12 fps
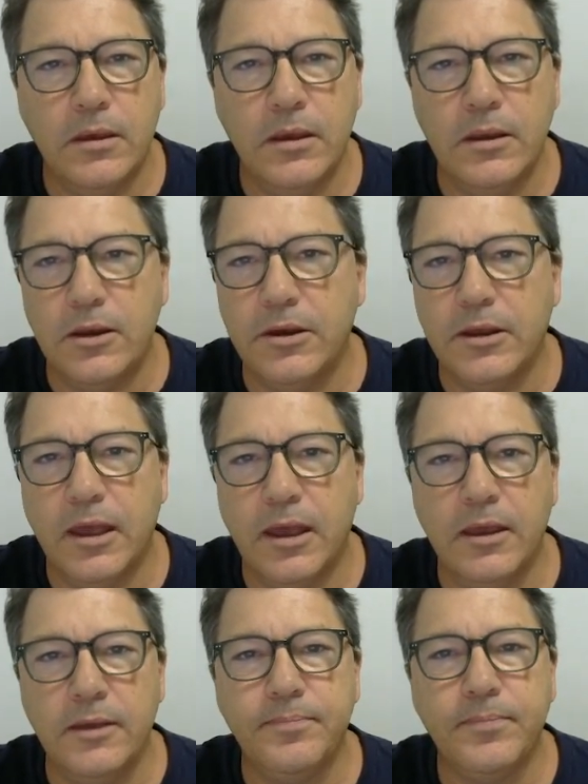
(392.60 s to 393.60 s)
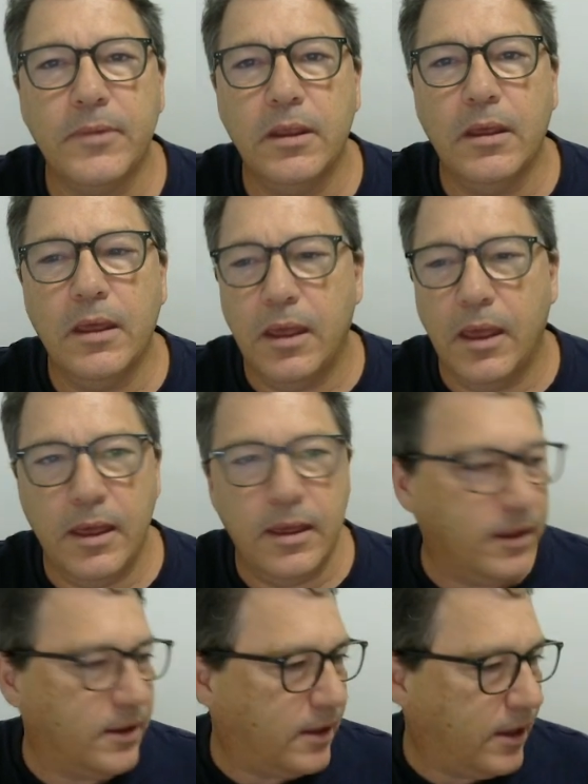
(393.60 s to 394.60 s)
Hit OK,
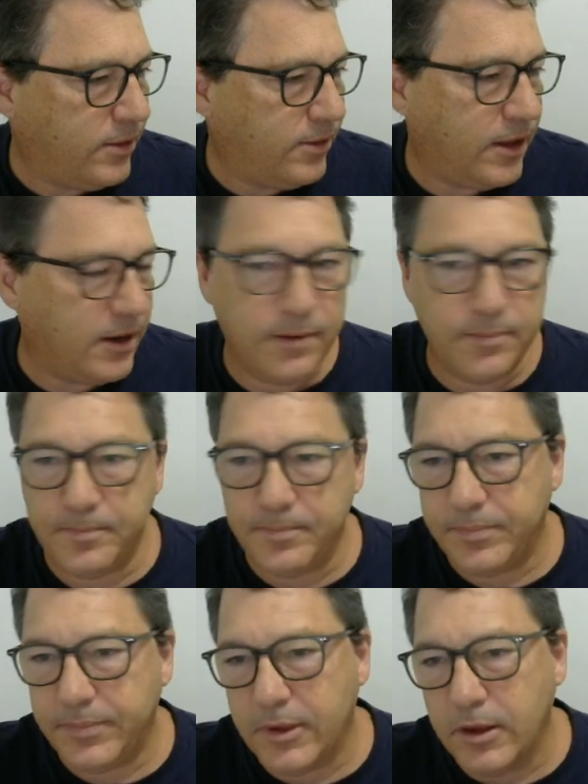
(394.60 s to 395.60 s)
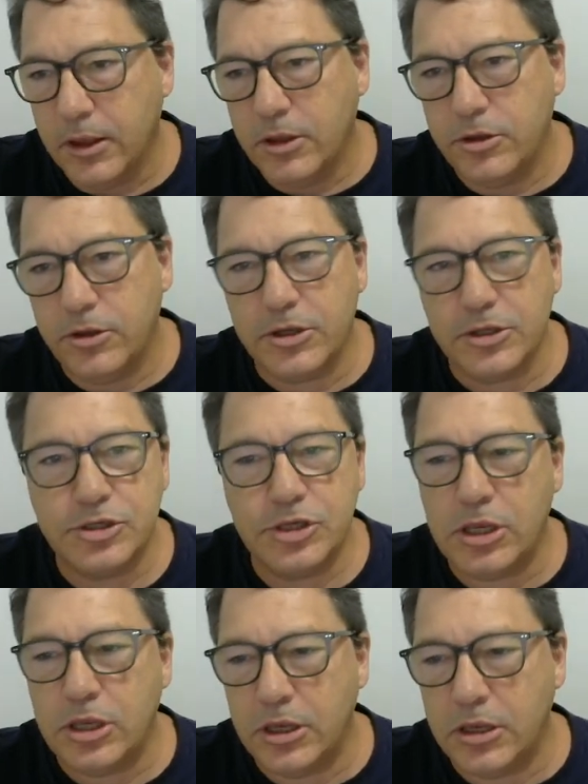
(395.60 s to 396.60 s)
and then you can
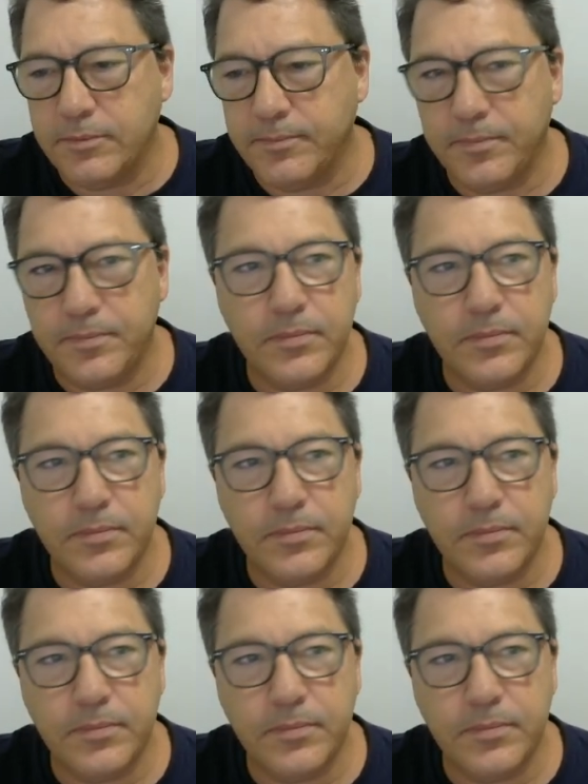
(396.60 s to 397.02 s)
see here